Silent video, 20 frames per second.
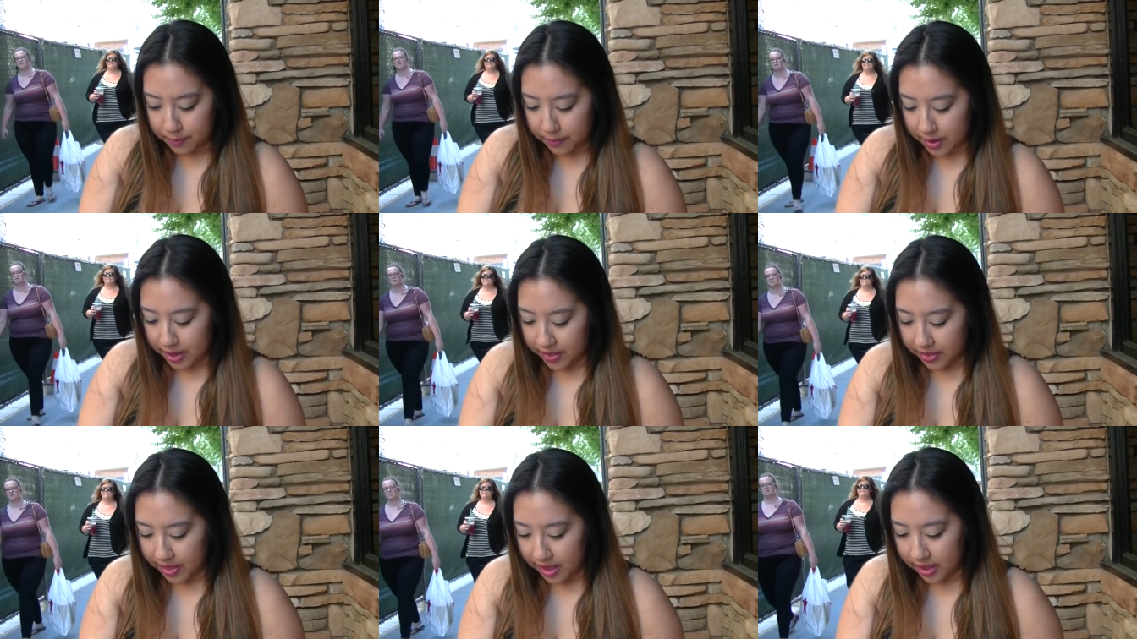
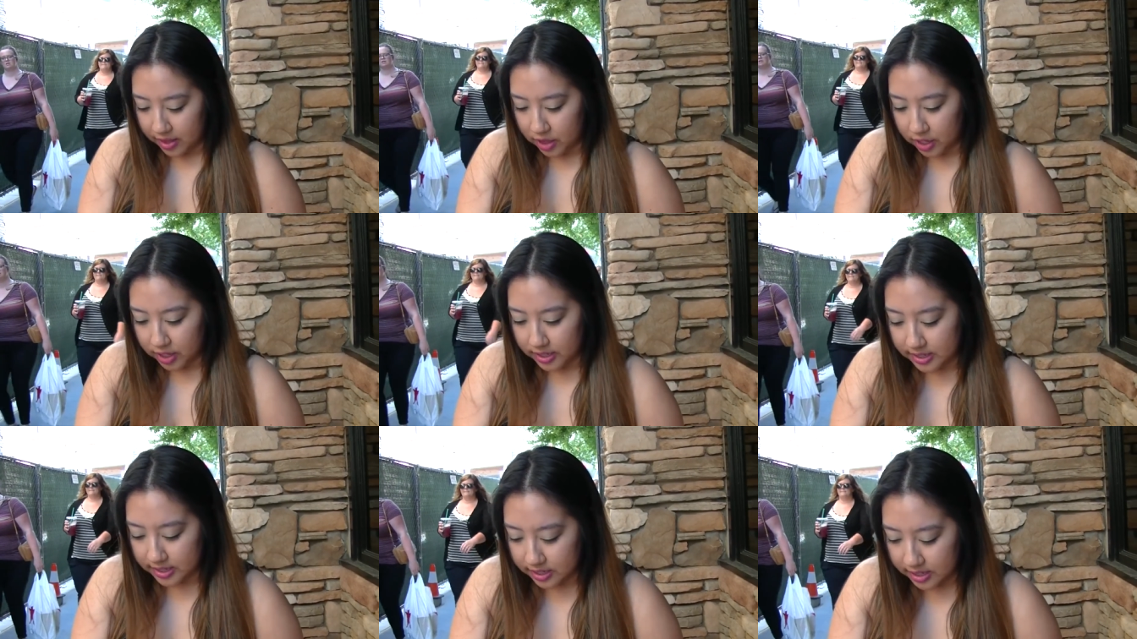But that
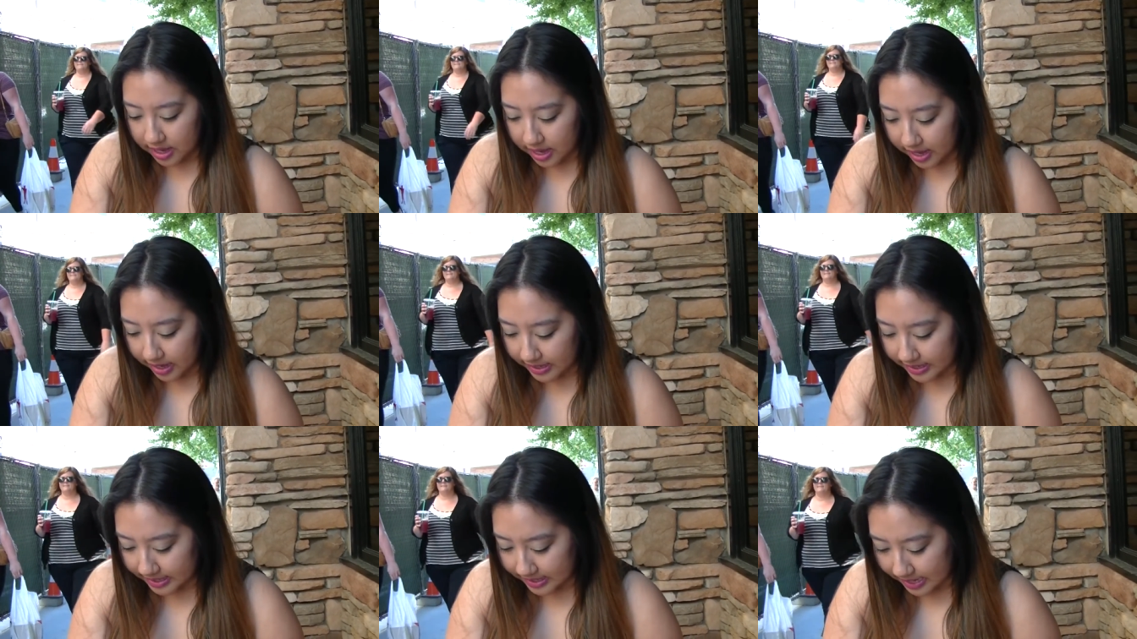looks
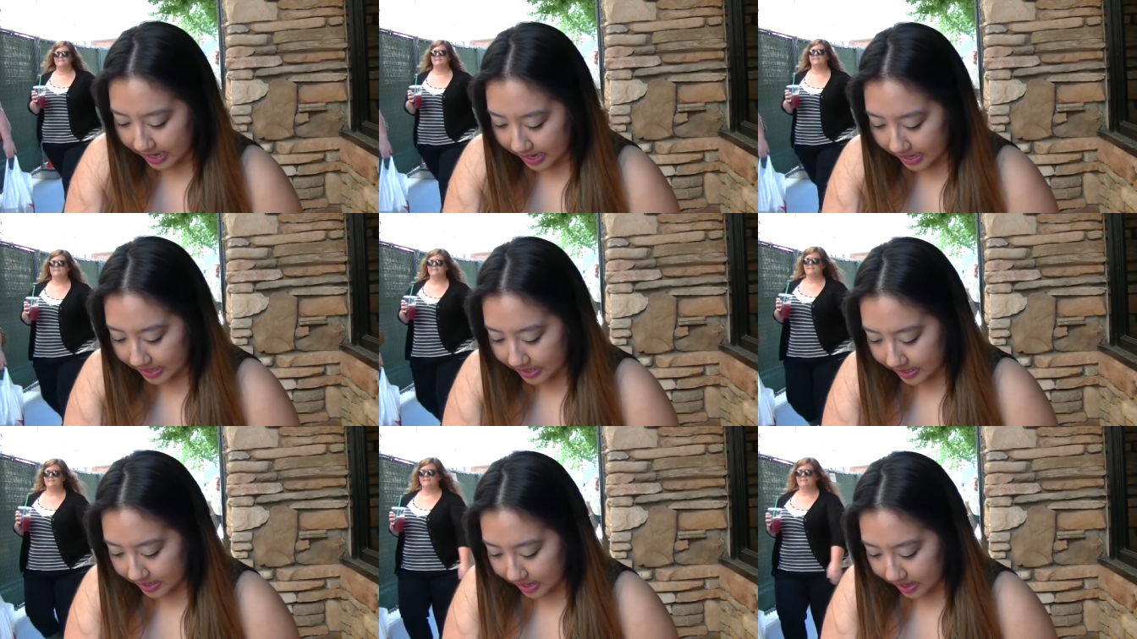
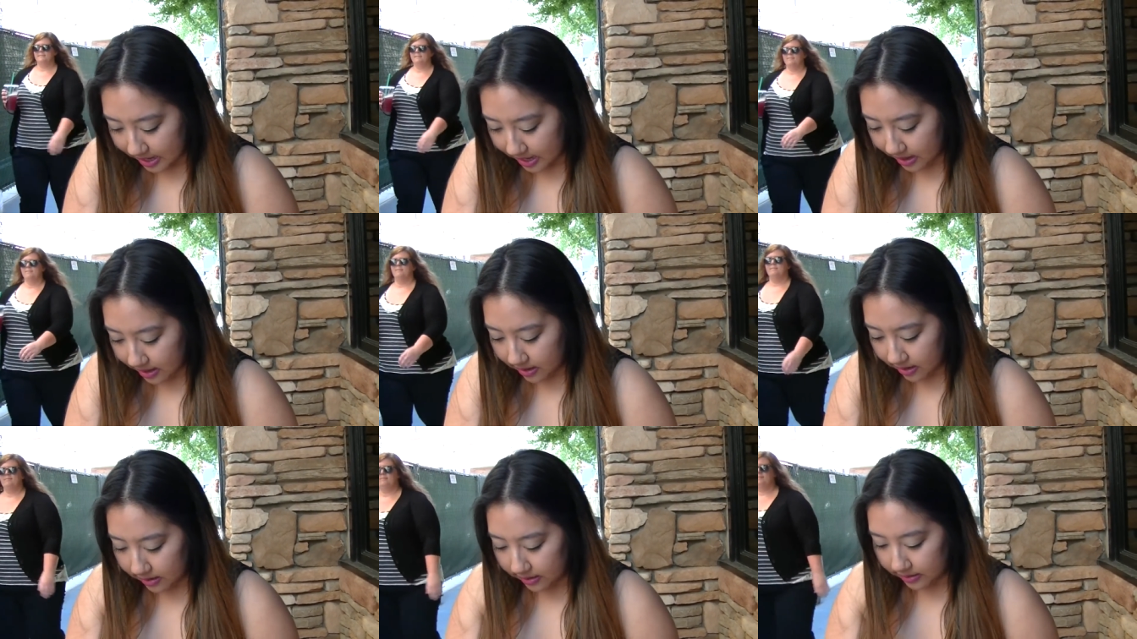exciting.